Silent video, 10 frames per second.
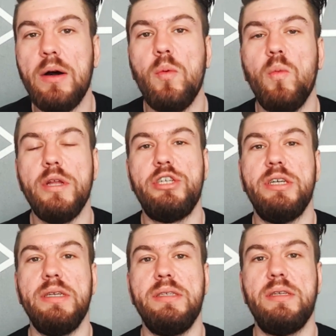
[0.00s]
which
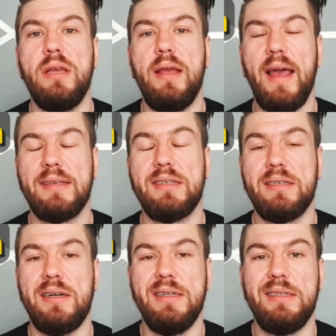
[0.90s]
is
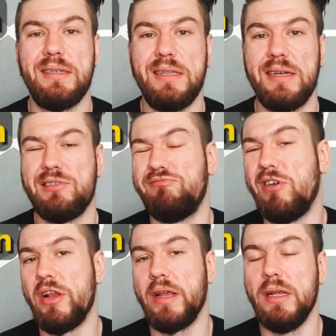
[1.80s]

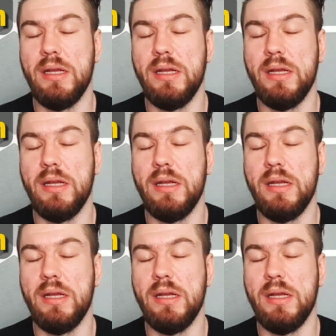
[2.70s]
exercise/running.